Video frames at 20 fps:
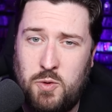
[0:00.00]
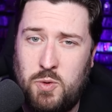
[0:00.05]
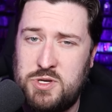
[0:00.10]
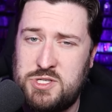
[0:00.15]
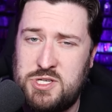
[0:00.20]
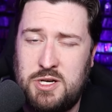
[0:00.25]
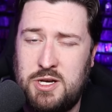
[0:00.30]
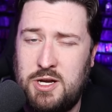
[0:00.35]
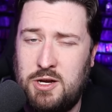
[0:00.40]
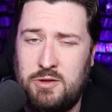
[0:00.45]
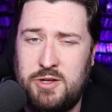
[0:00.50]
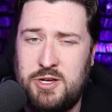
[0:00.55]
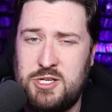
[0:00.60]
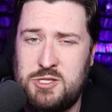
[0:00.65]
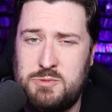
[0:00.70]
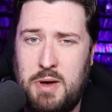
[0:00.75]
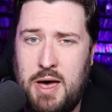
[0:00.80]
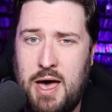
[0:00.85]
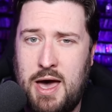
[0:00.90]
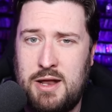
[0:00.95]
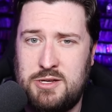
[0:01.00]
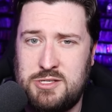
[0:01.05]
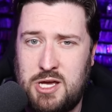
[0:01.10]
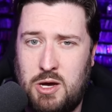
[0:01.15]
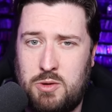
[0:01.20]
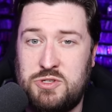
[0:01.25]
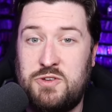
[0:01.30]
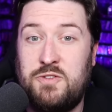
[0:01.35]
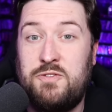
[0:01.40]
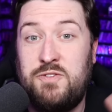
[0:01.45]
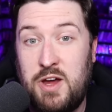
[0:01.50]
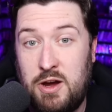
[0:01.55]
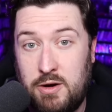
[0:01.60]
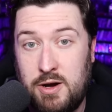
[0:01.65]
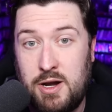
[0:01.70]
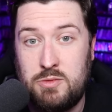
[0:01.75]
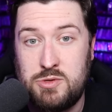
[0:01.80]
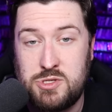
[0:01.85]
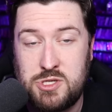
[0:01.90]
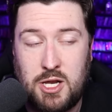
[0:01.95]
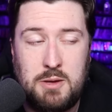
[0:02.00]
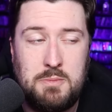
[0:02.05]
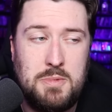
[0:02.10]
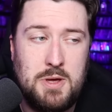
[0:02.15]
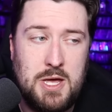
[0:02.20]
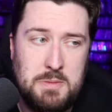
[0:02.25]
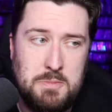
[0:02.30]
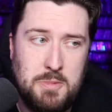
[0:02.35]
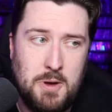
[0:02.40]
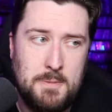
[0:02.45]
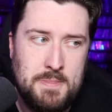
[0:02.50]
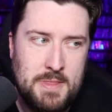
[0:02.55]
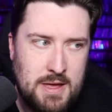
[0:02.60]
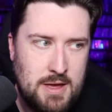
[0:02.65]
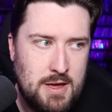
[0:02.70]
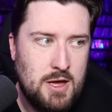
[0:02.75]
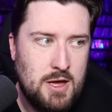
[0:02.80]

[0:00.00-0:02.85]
It wasn't nearly as bad as I was fearing it was going to be, but